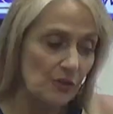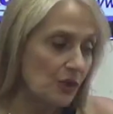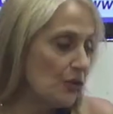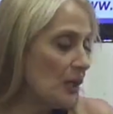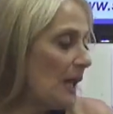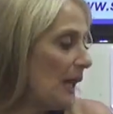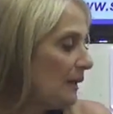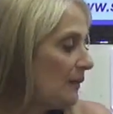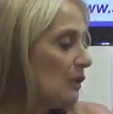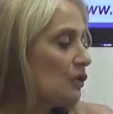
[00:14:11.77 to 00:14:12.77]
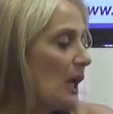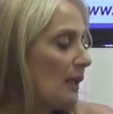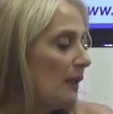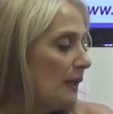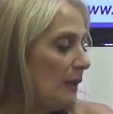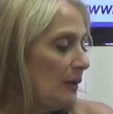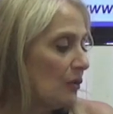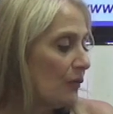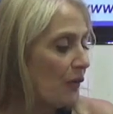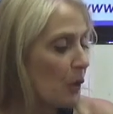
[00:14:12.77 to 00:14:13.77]
So tonight the agenda
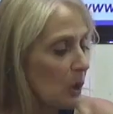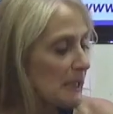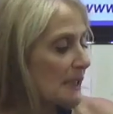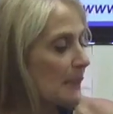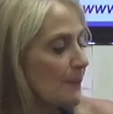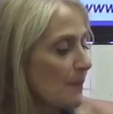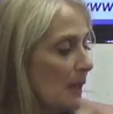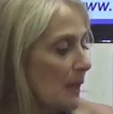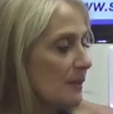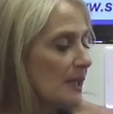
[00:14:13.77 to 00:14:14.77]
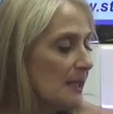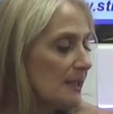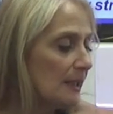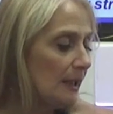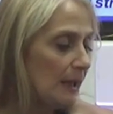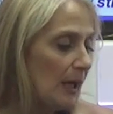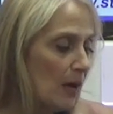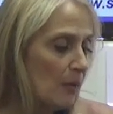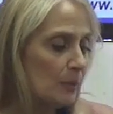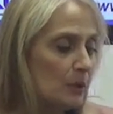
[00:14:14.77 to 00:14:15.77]
is, folks, Sun's in
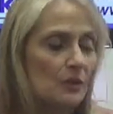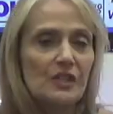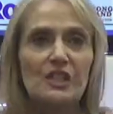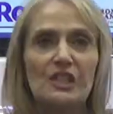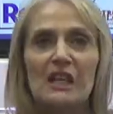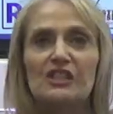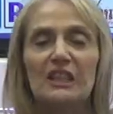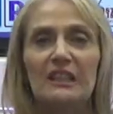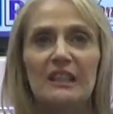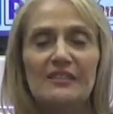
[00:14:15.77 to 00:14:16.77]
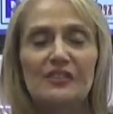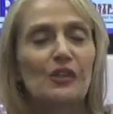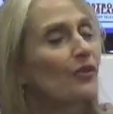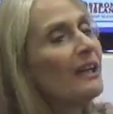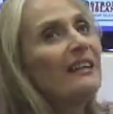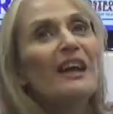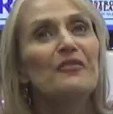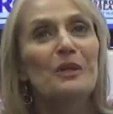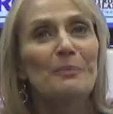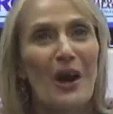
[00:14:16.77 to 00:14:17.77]
Leo, Moon's in Sagittarius. It's a great
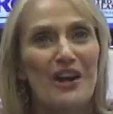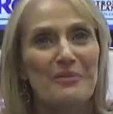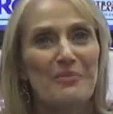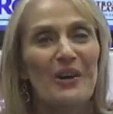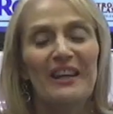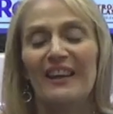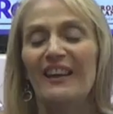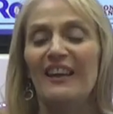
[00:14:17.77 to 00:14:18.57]
night for a party, boy.